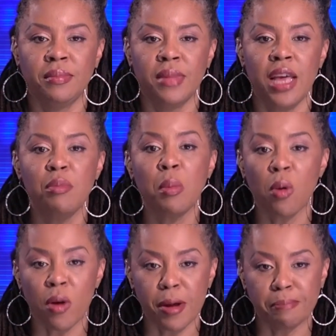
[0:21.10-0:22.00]
in
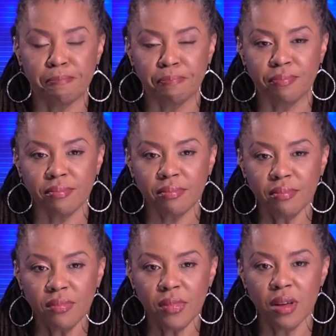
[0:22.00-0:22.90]
memoriam,
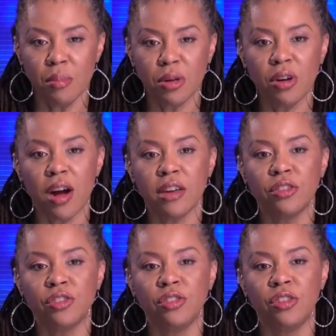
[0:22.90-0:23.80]
Bernard
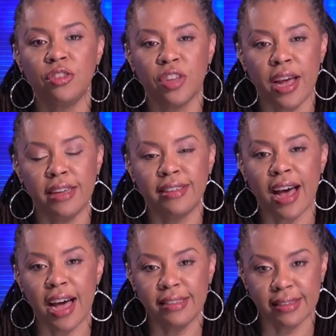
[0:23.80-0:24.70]
J.
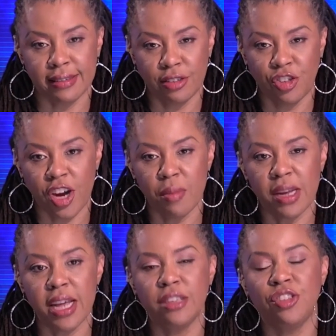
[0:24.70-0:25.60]
Tyson,
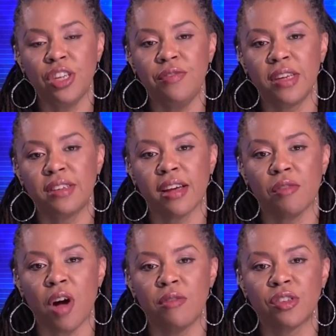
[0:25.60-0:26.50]
Chairman and Chief
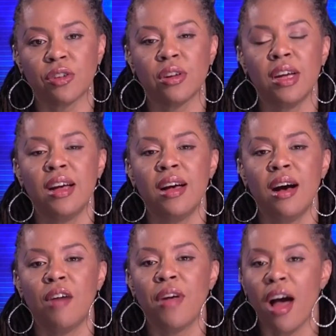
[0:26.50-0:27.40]
Executive Officer
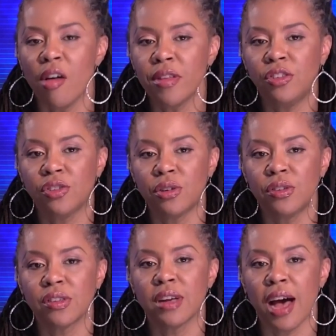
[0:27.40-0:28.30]
of Health
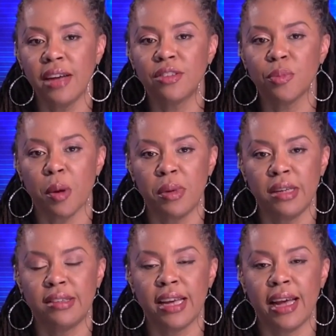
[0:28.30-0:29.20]
Insurance Kaiser
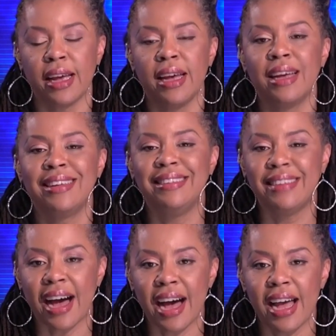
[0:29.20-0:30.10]
Permanente,
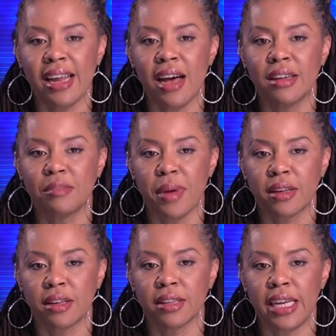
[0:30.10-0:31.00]
died
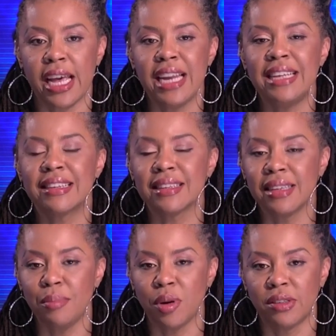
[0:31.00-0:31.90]
unexpectedly in his
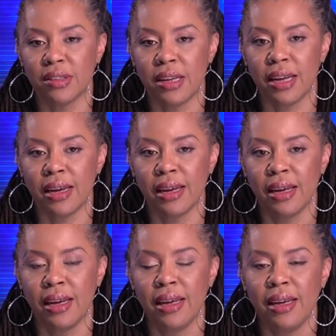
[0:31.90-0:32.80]
sleep on Sunday.
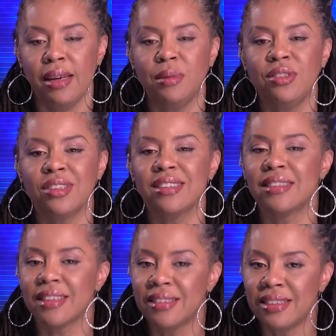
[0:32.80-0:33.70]
He was
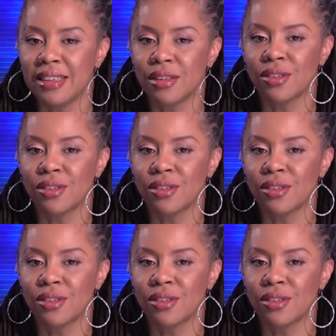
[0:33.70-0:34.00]
just sixty years